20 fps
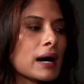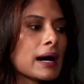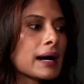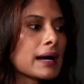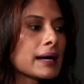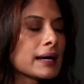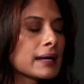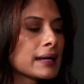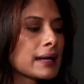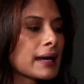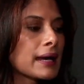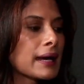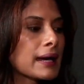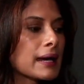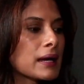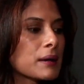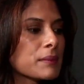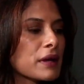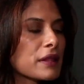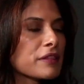I
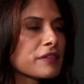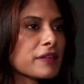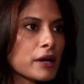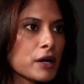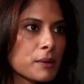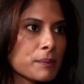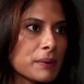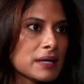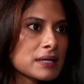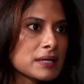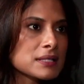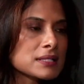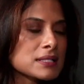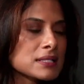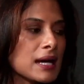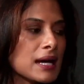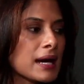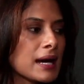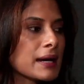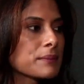am a therapist.
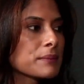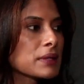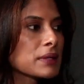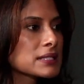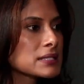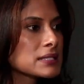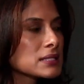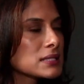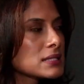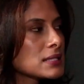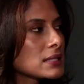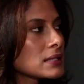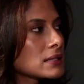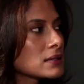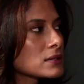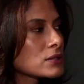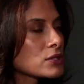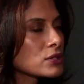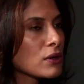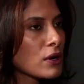I'm licensed
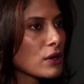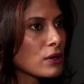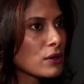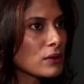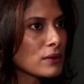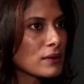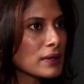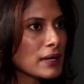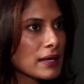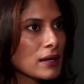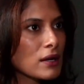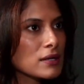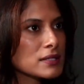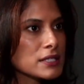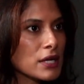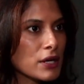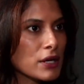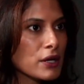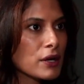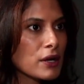in Toronto, in
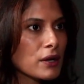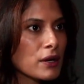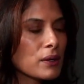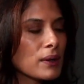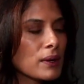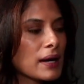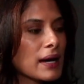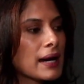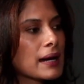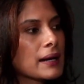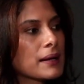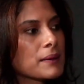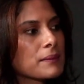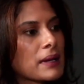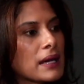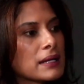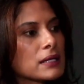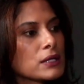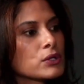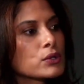Ontario, and
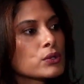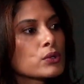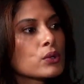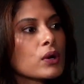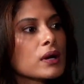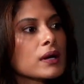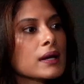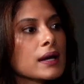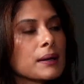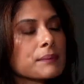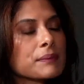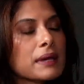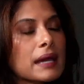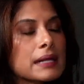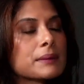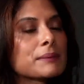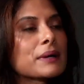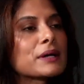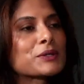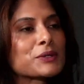in New York, I'm
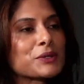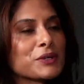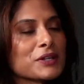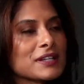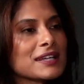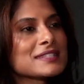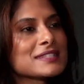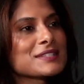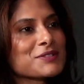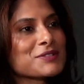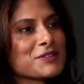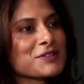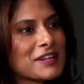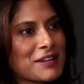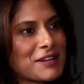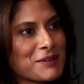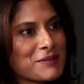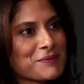getting my New York license right now.